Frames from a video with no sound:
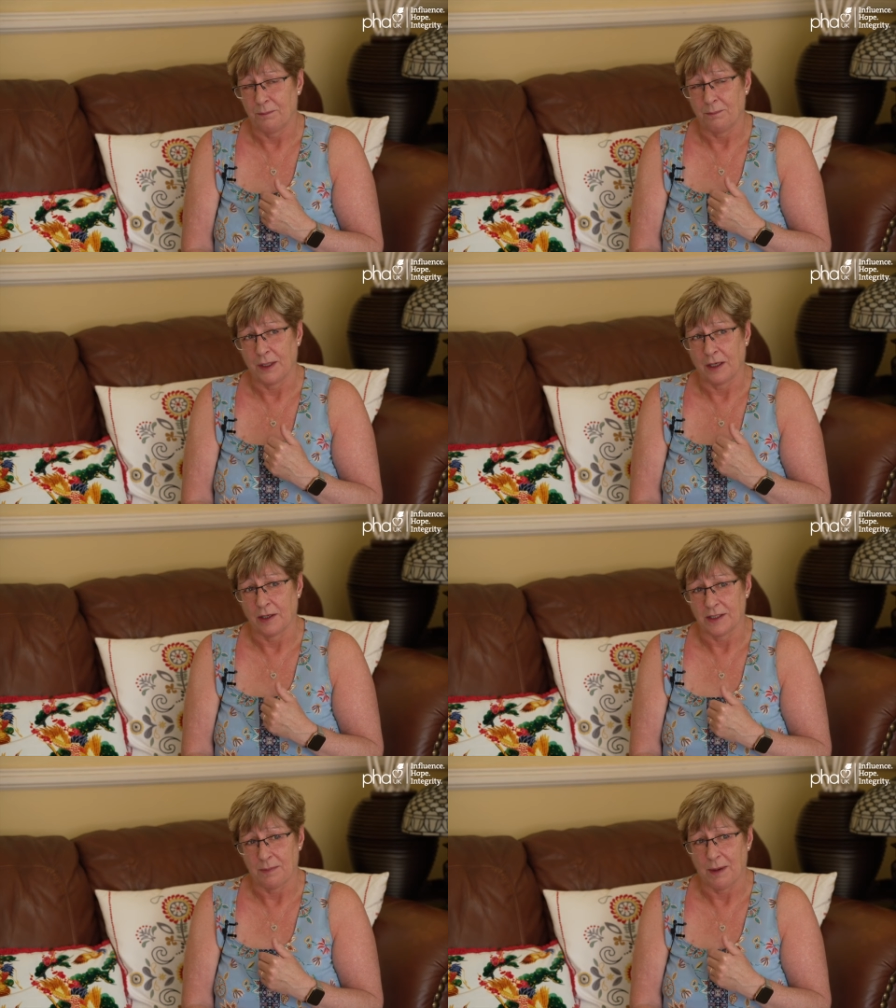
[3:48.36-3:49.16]

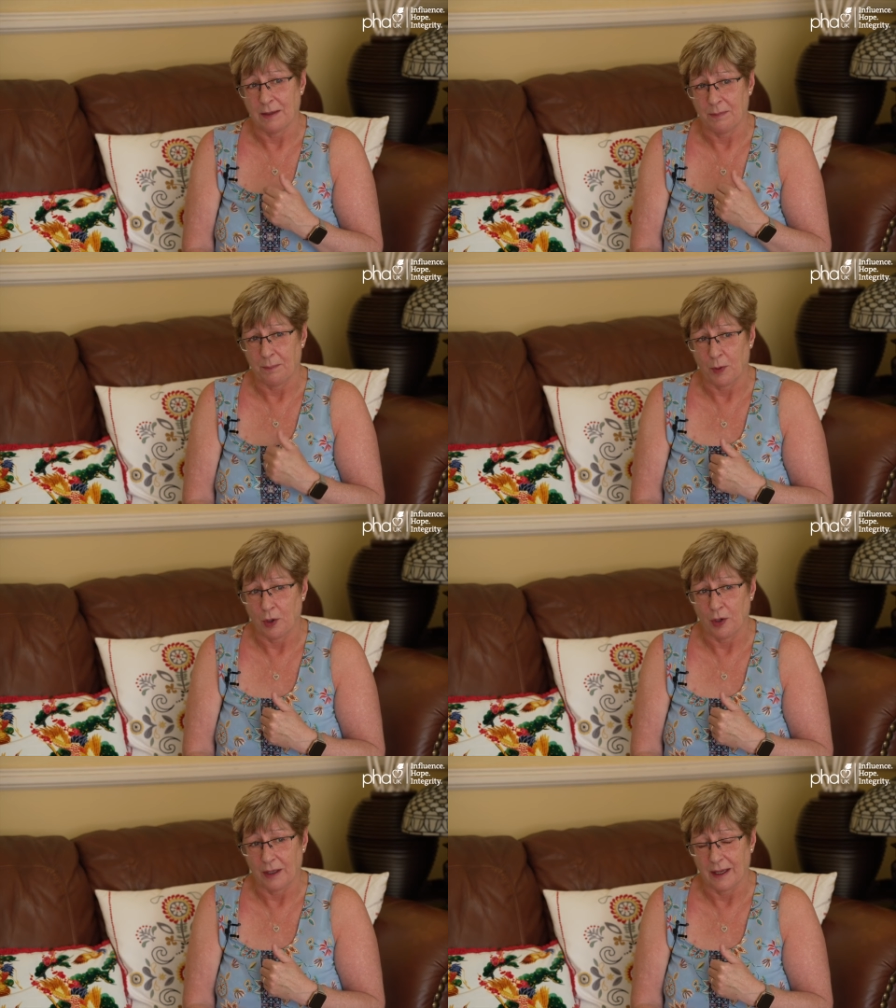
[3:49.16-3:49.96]
because it made me
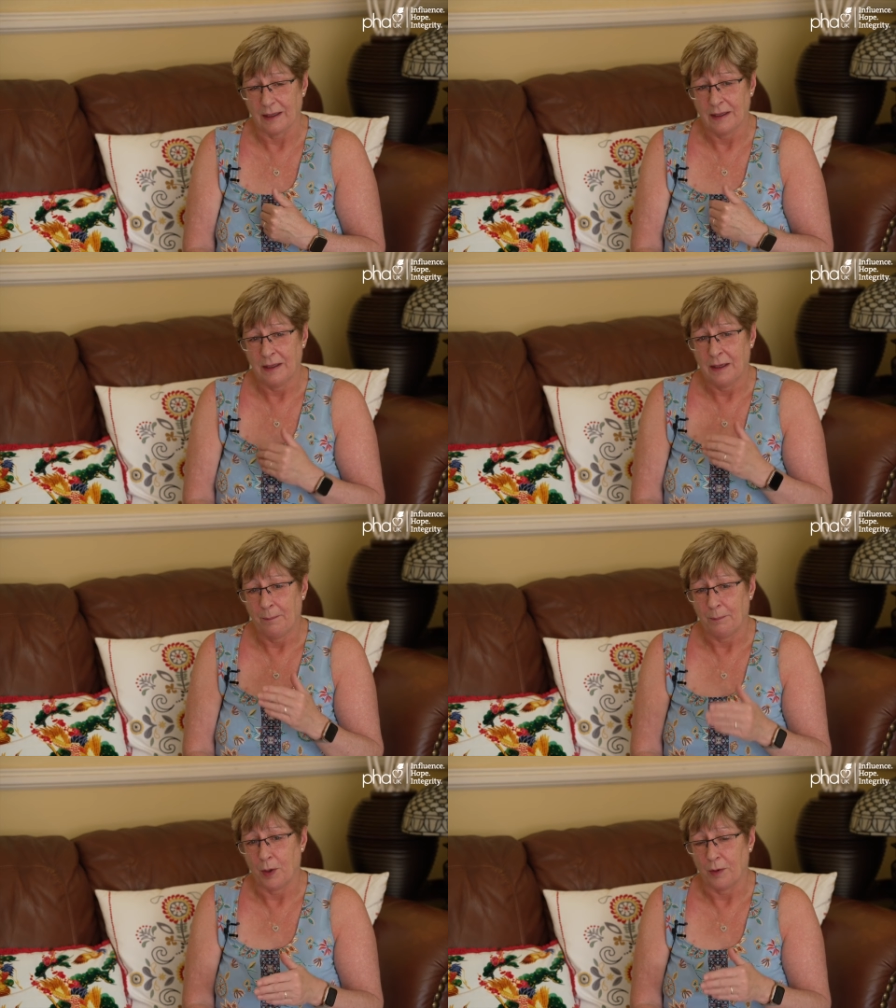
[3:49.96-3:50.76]
poorly,
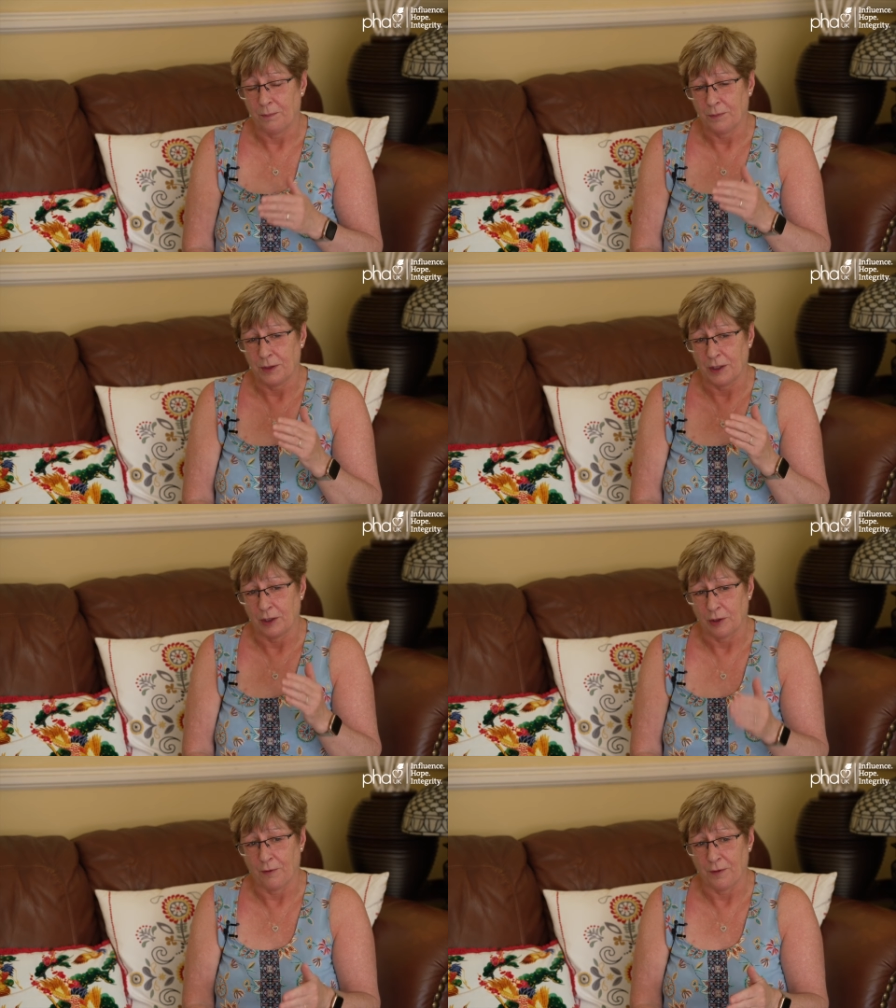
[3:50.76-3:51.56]
but the
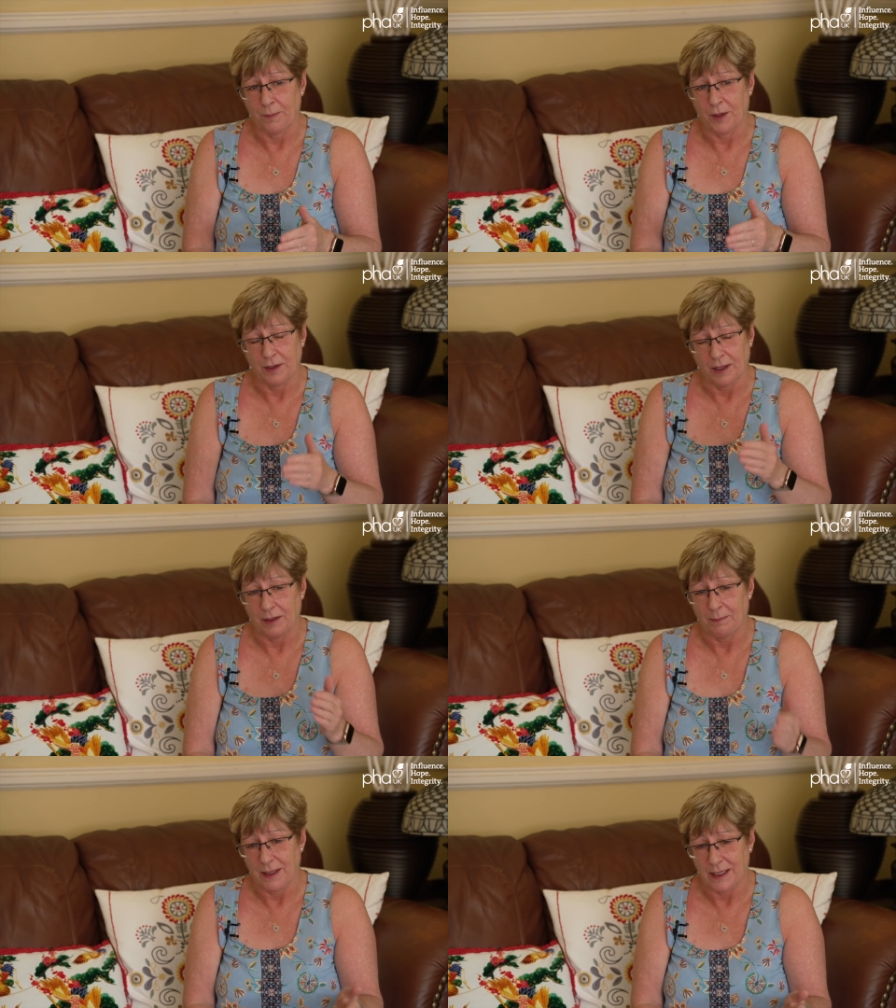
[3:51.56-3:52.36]
government and
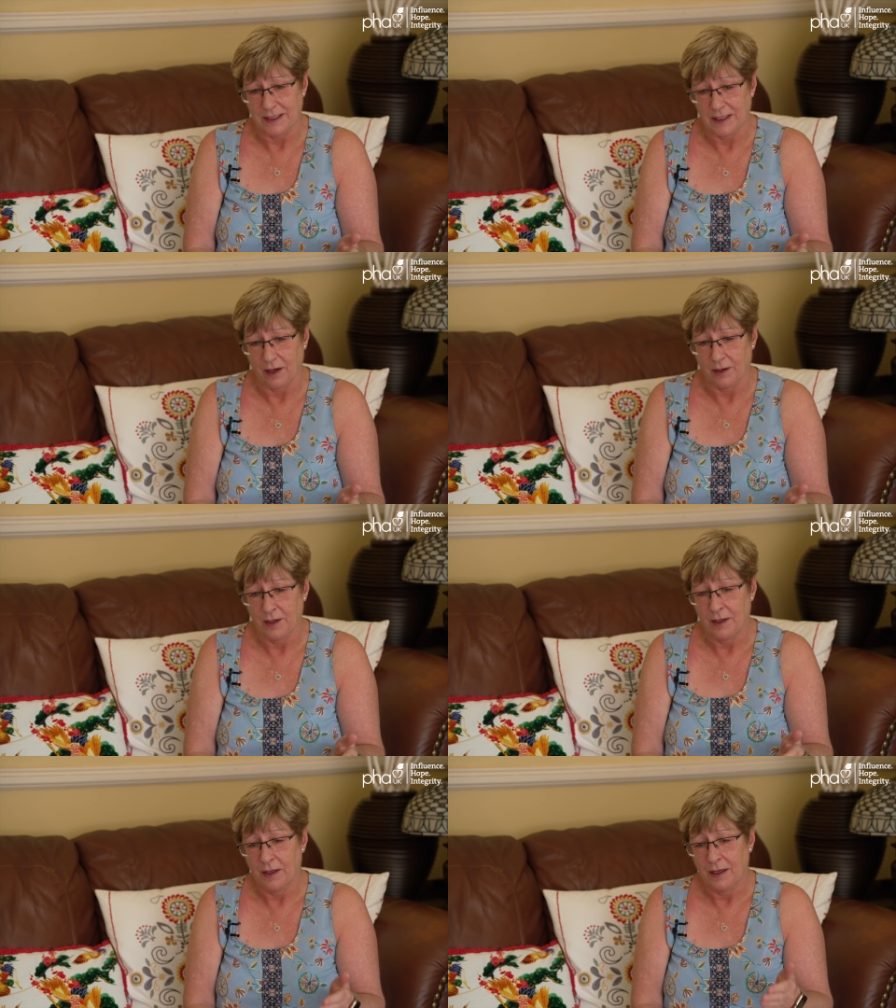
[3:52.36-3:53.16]
the media
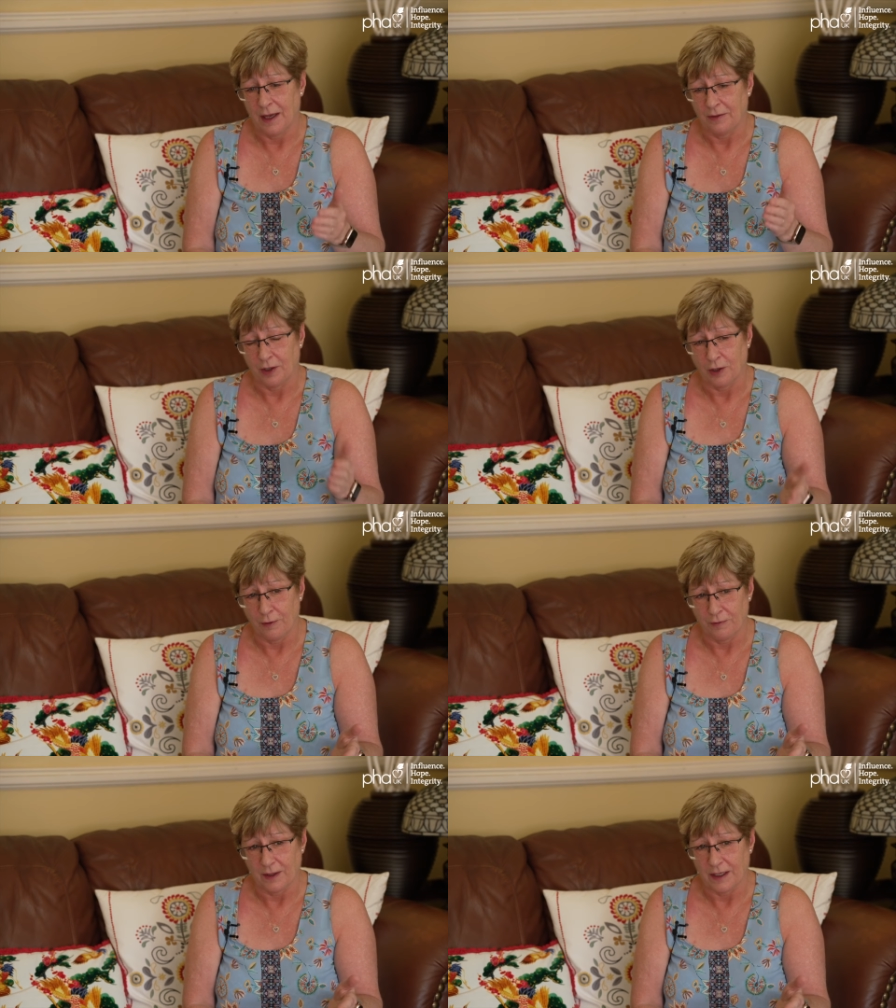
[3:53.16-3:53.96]
and the
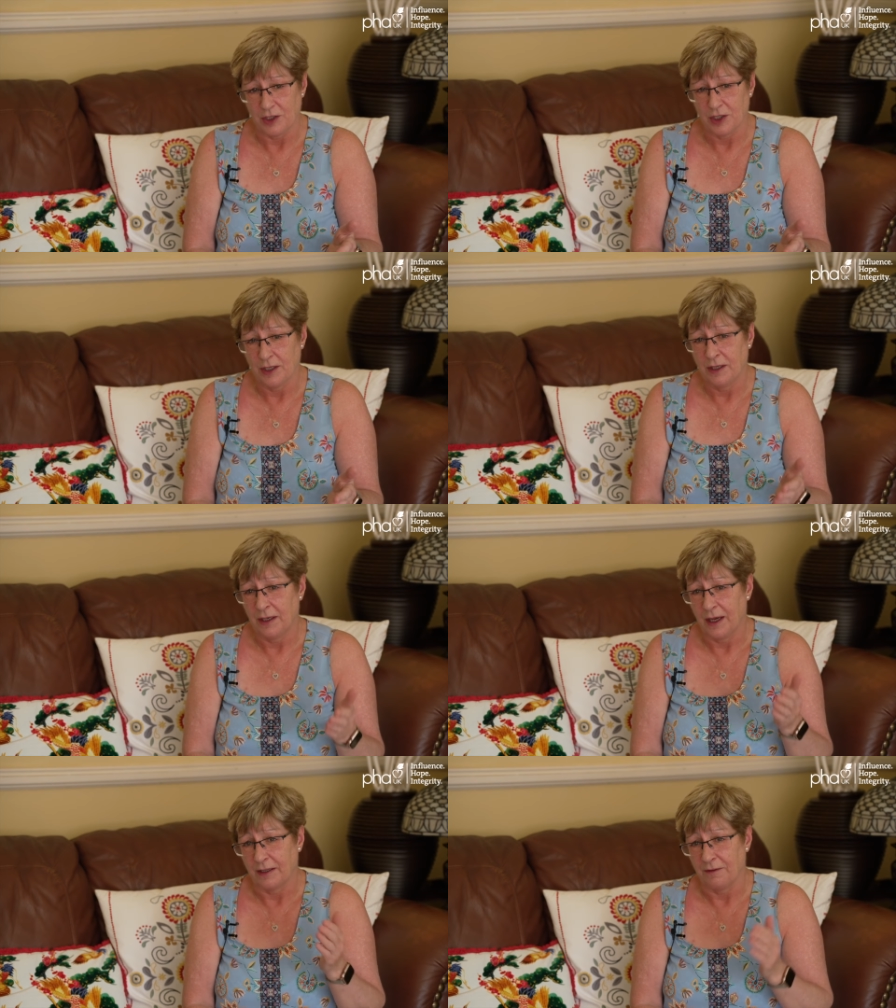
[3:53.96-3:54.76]
coverage
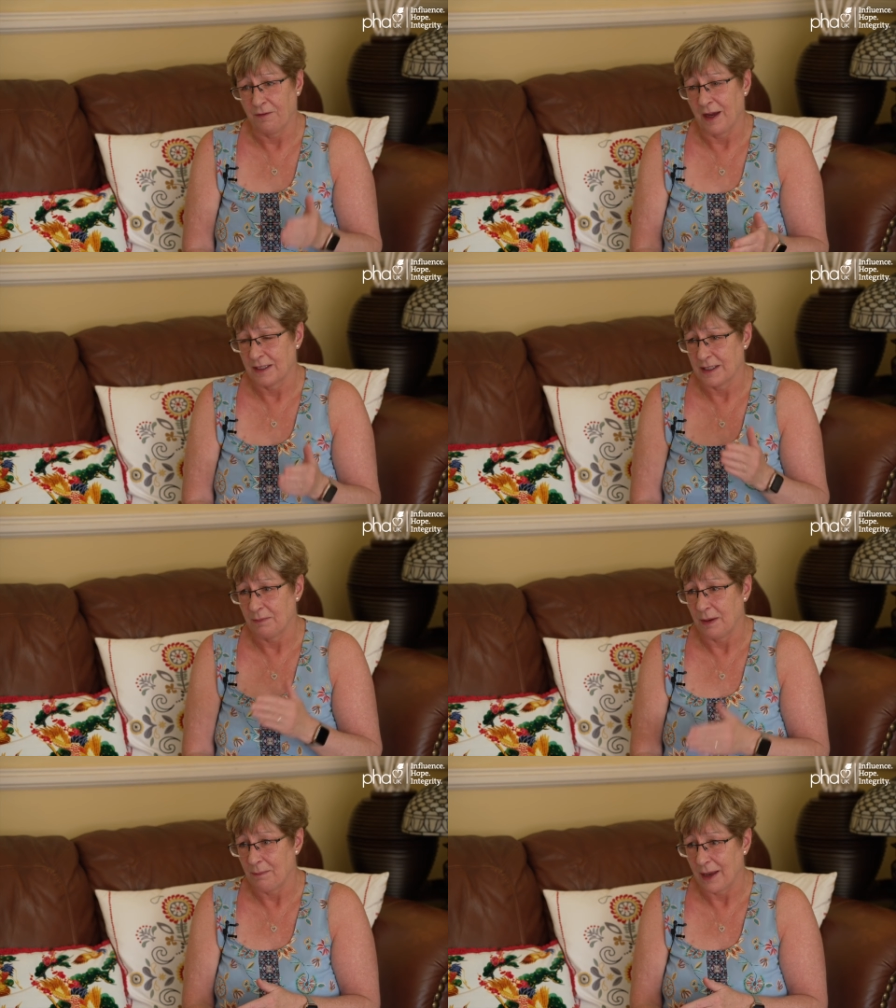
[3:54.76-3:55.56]
had affected
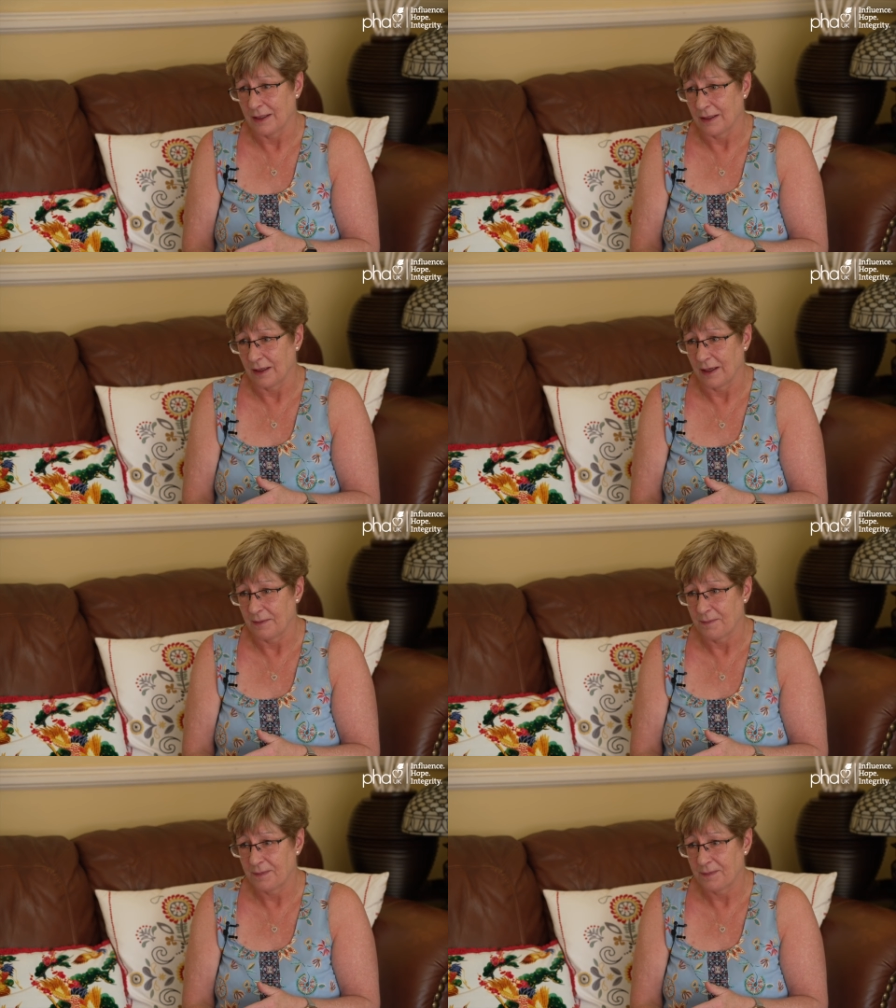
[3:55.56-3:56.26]
me mentally,